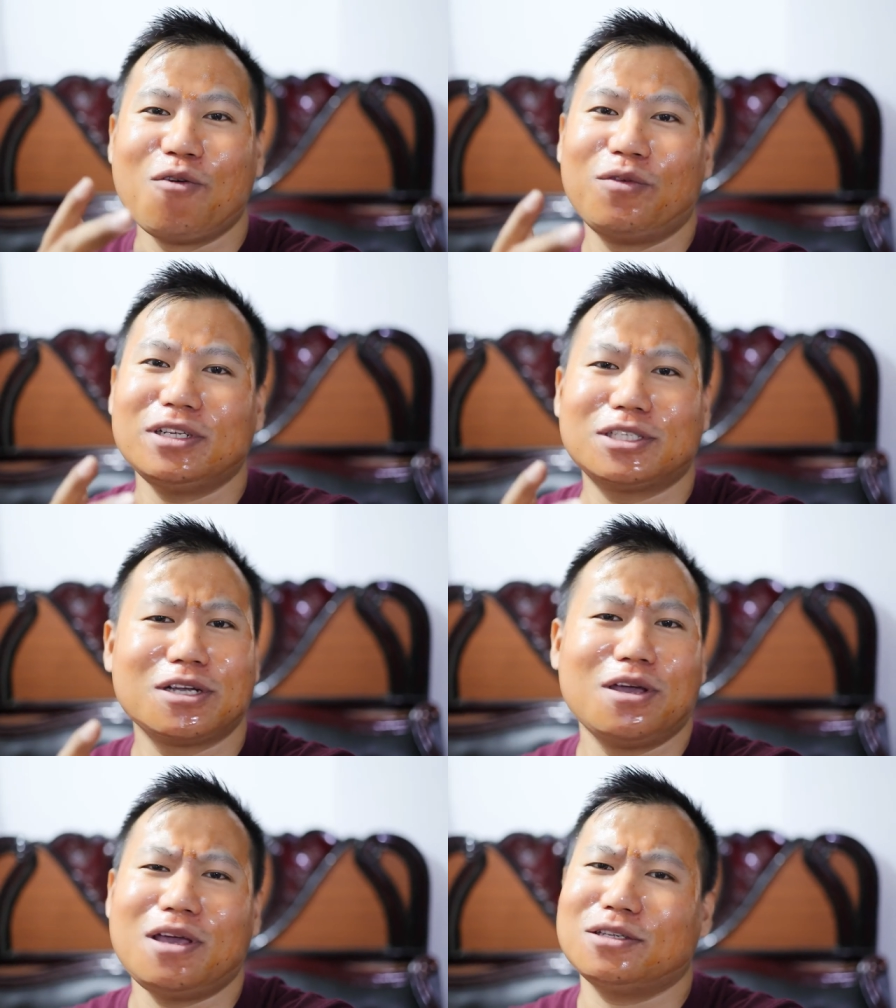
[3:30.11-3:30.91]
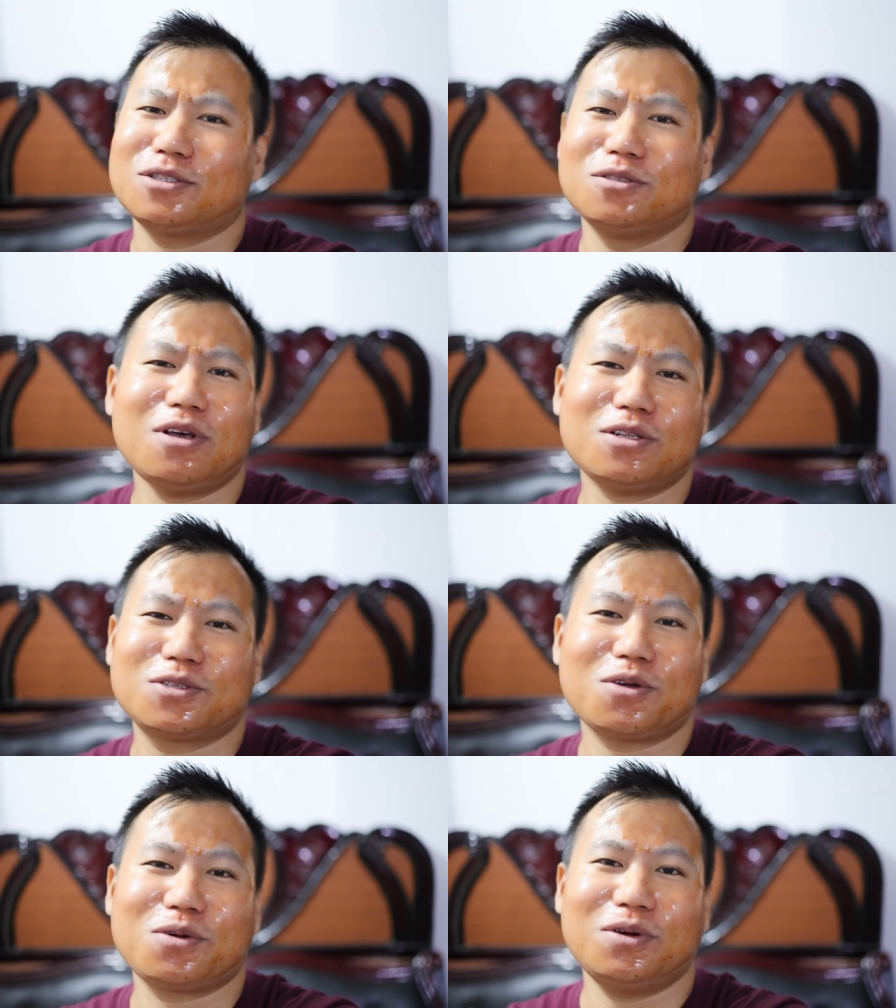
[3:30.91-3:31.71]
which is not
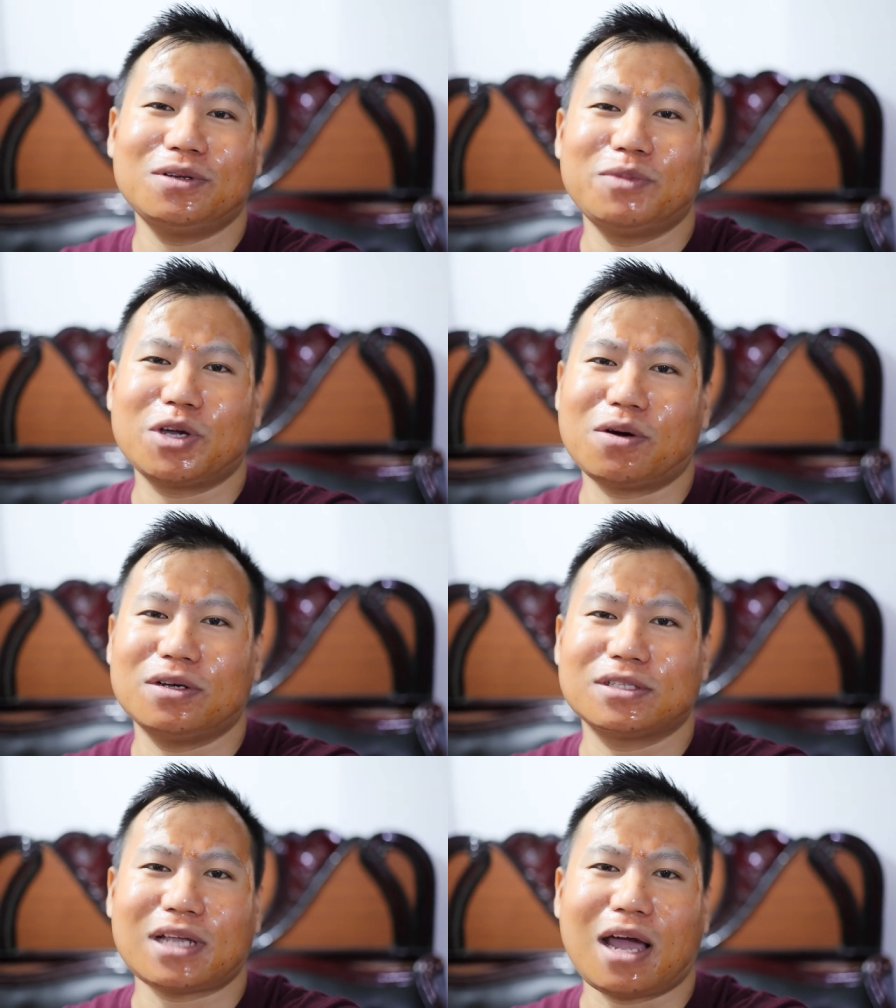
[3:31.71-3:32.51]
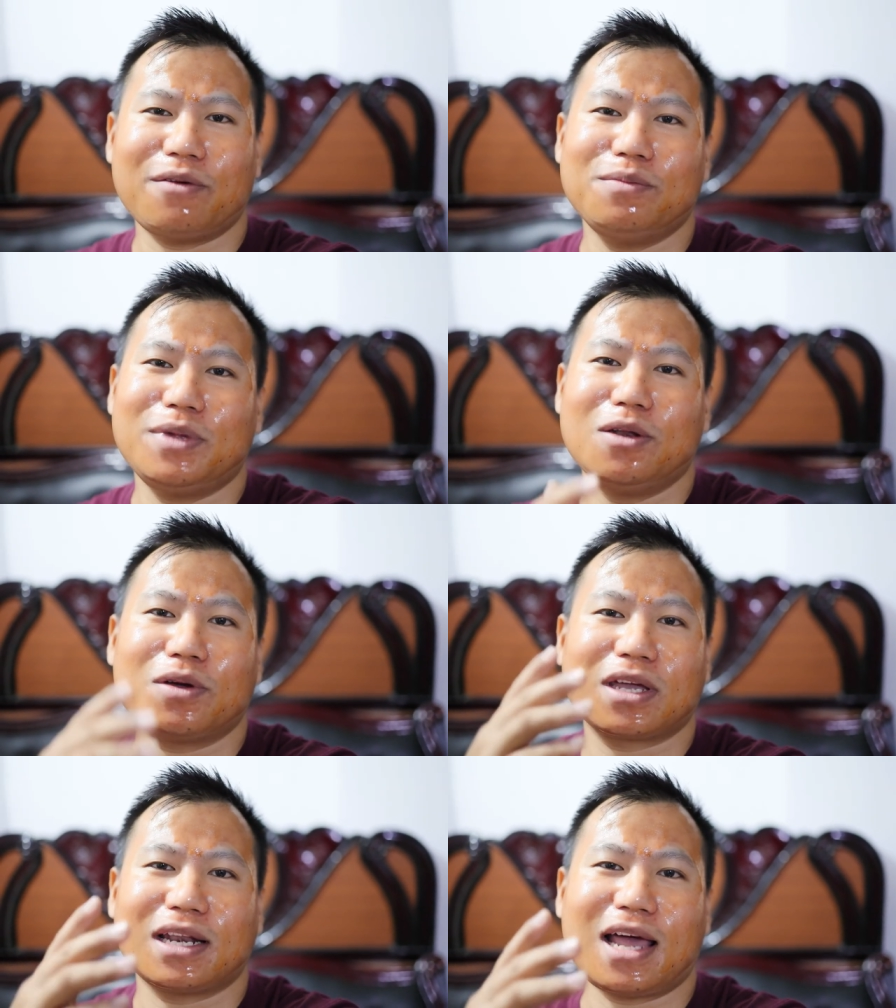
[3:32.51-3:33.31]
so good because I will be
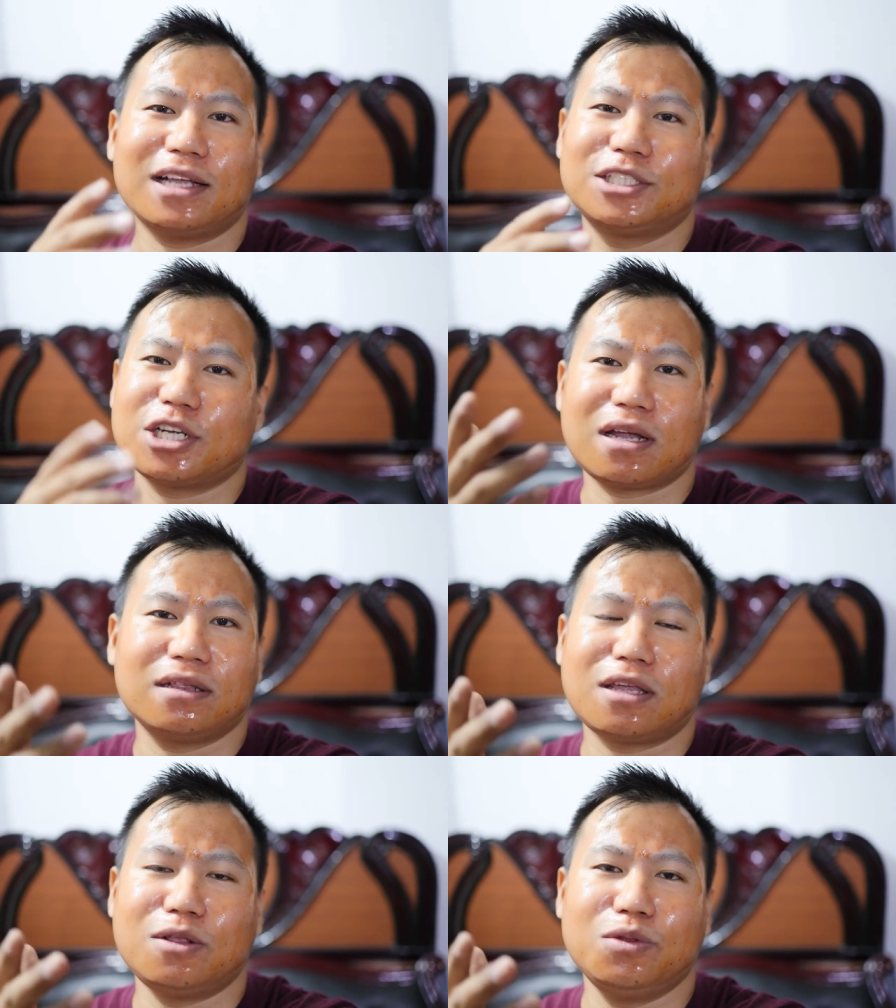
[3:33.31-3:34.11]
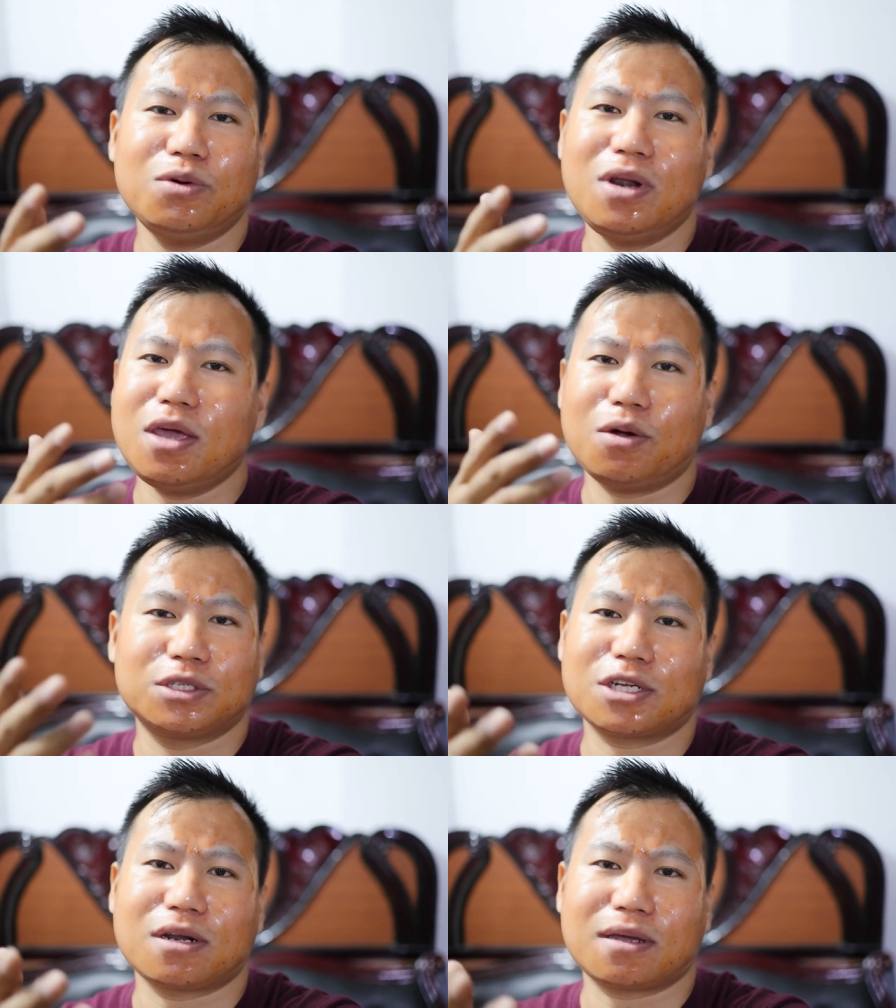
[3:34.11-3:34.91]
looking like chicken tandoori or
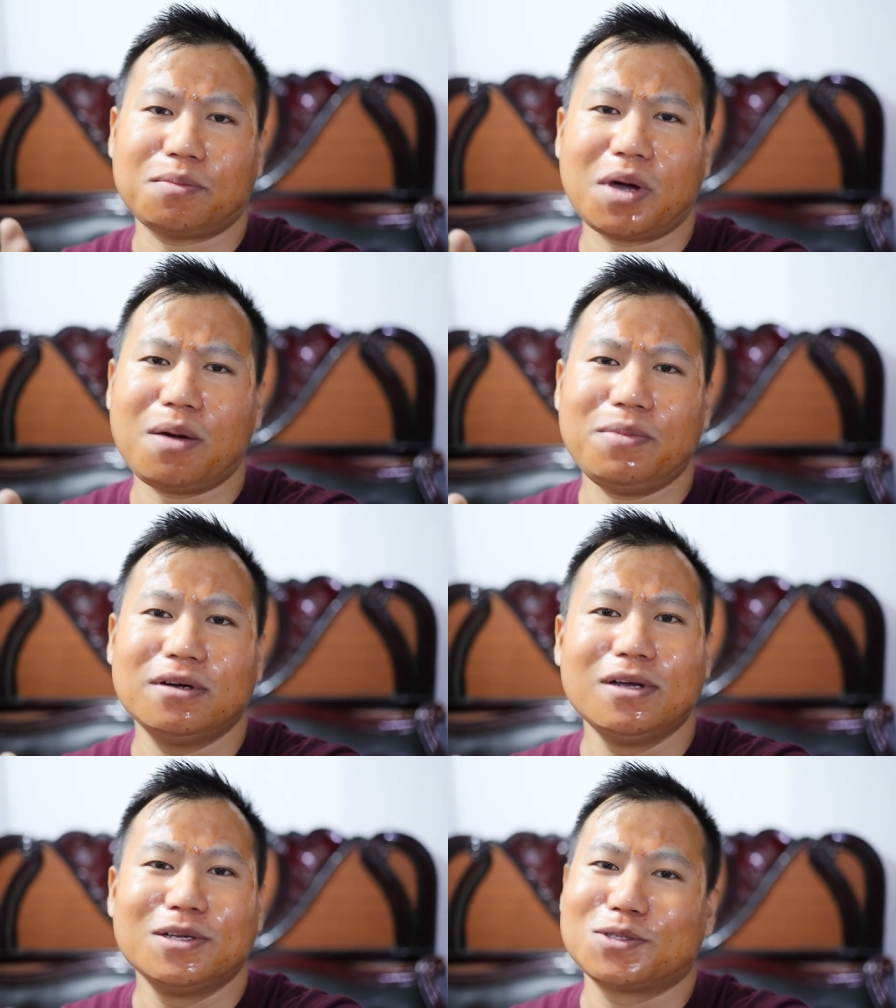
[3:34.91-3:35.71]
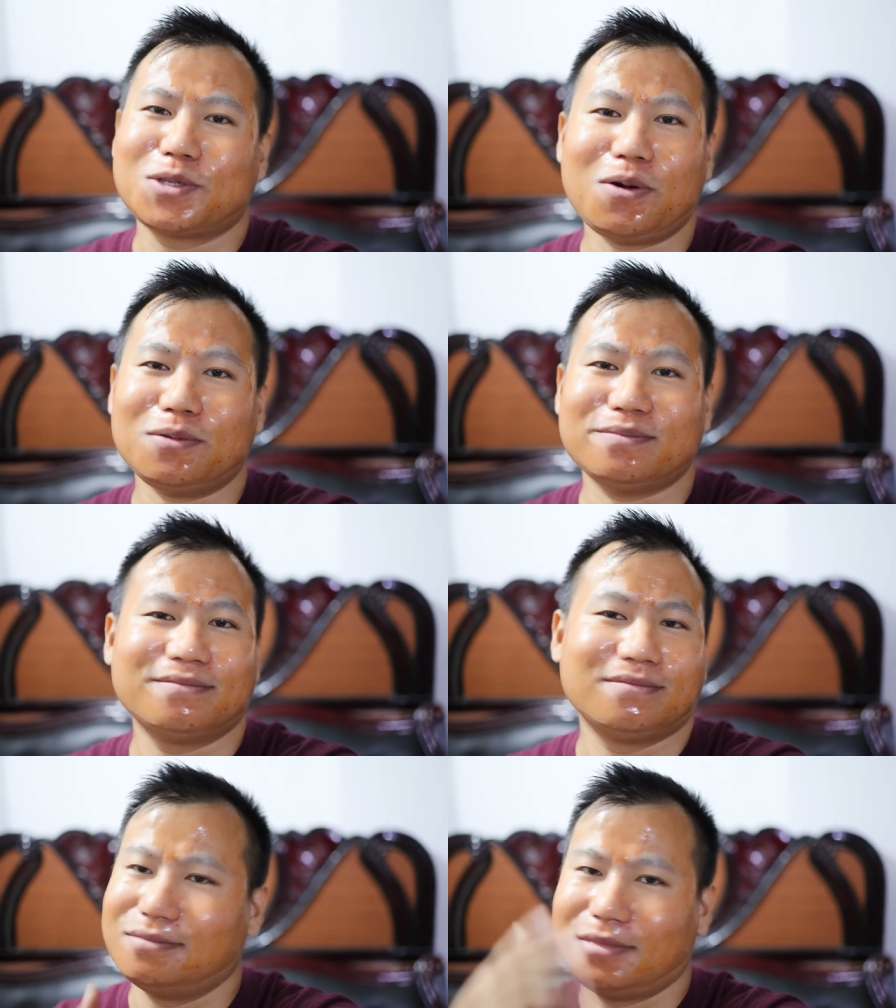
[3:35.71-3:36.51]
chicken kebab. So
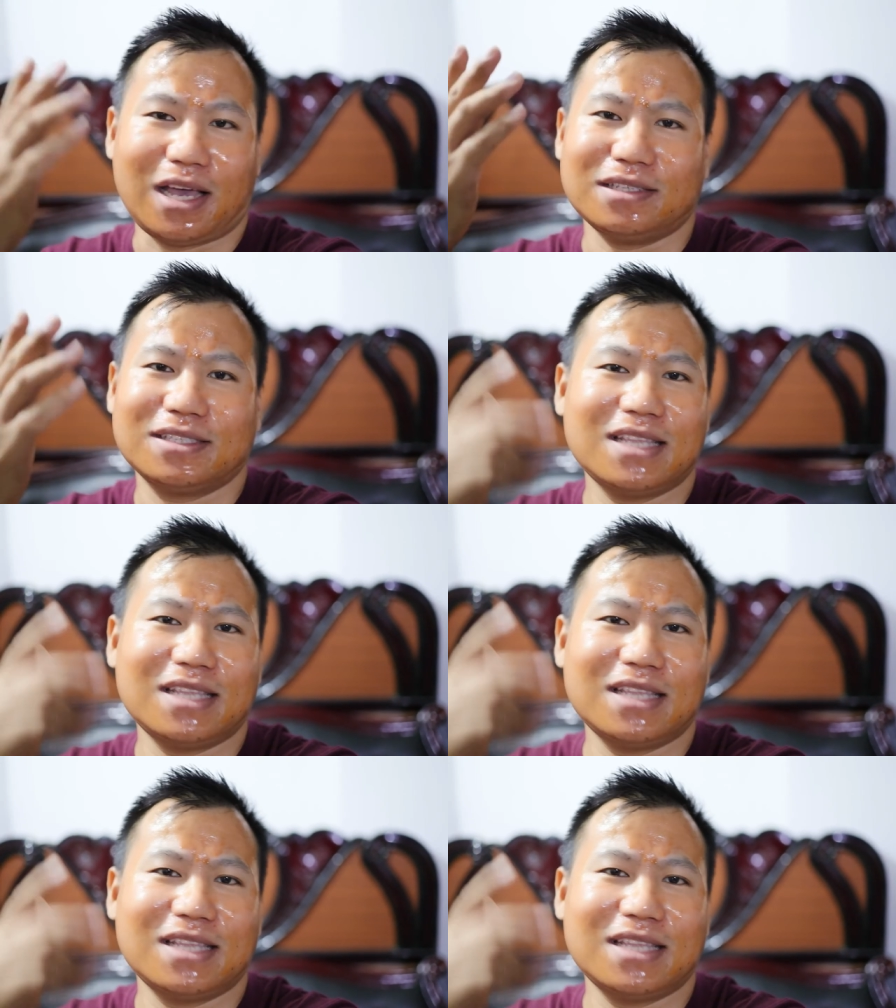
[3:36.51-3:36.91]
hence